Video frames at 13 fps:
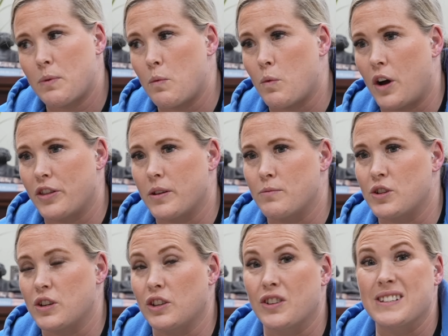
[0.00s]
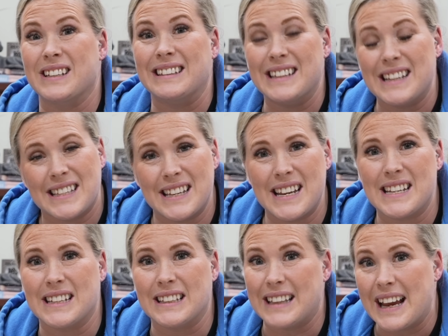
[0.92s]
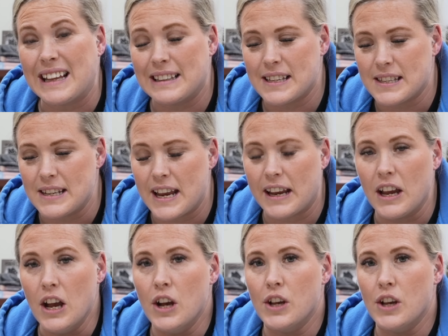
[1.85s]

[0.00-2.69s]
We want them to learn to listen and to like listening.